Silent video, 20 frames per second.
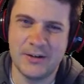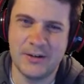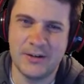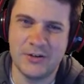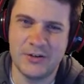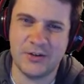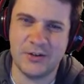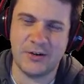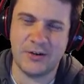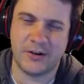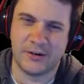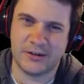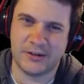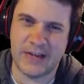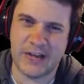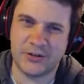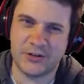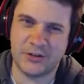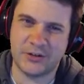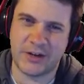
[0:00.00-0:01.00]
Sure,
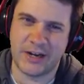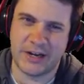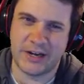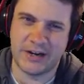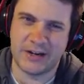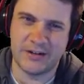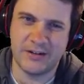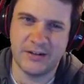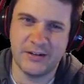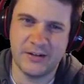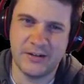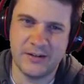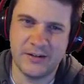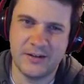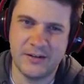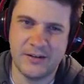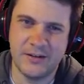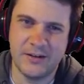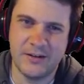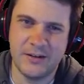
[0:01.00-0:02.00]
cash or credit?
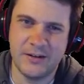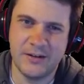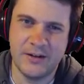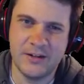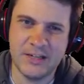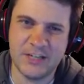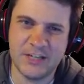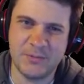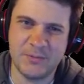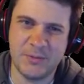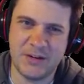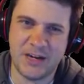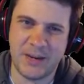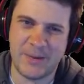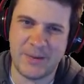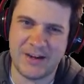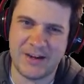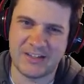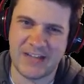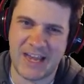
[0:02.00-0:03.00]
Just put it on
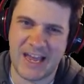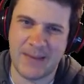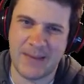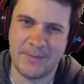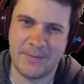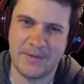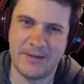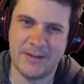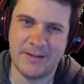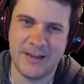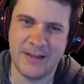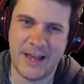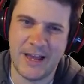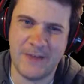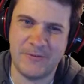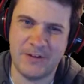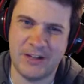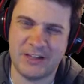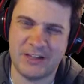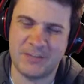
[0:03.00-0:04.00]
my tab. I
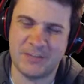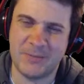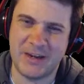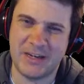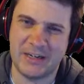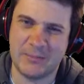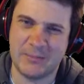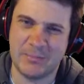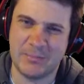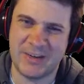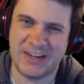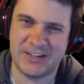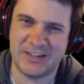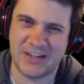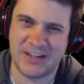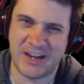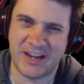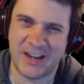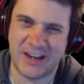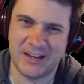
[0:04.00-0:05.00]
feel like spending big
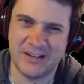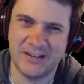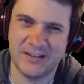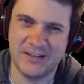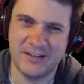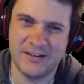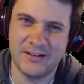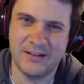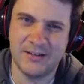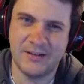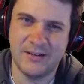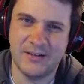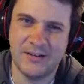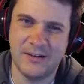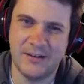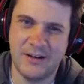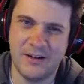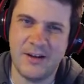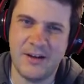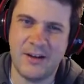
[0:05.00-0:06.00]
today.
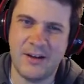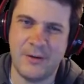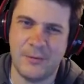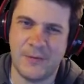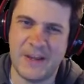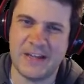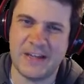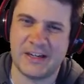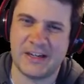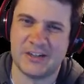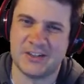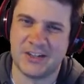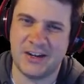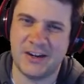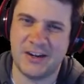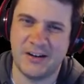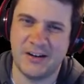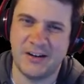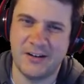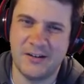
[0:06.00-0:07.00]
Oh, thank you,
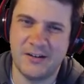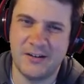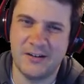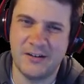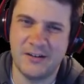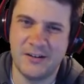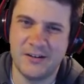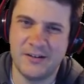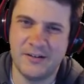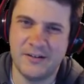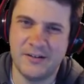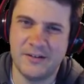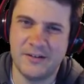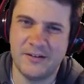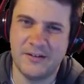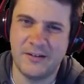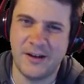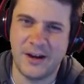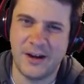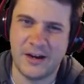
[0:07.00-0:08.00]
sir.
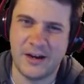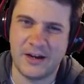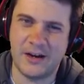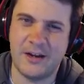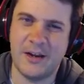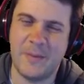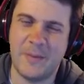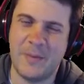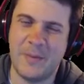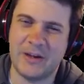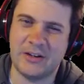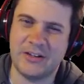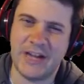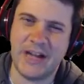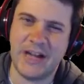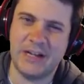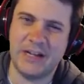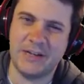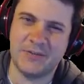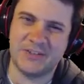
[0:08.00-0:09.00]
Here are your pickled
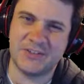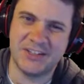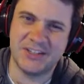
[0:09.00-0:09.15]
olives.